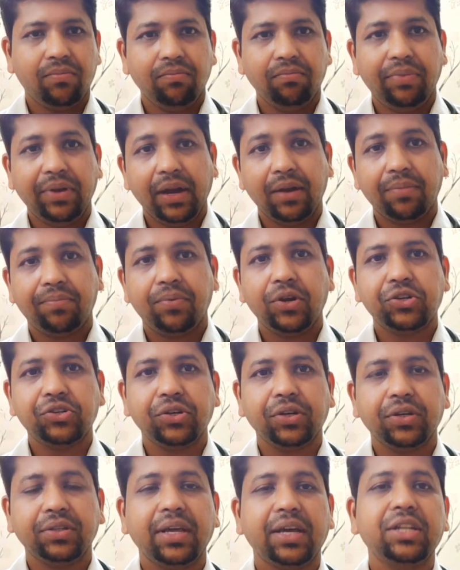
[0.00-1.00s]
blood
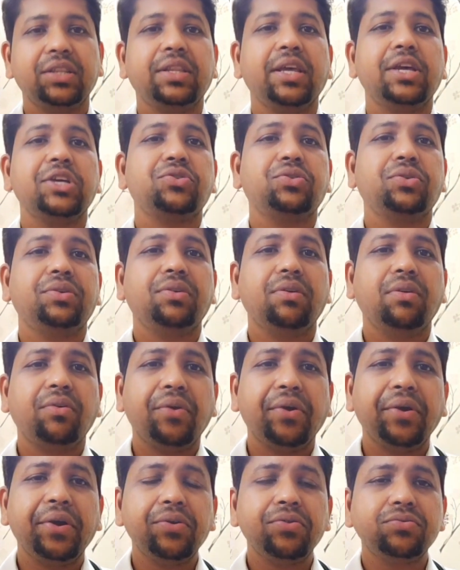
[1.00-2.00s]
pressure, then they should
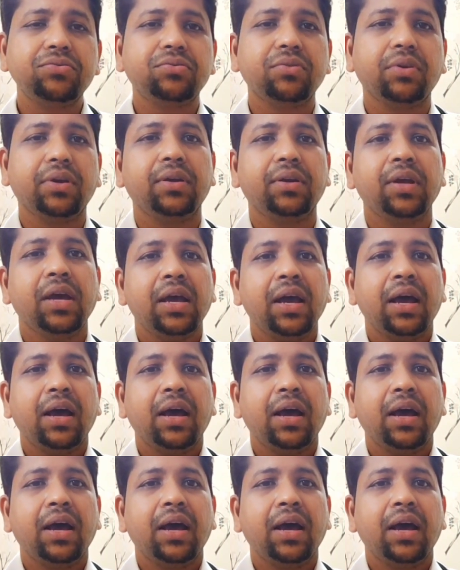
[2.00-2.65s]
reduce their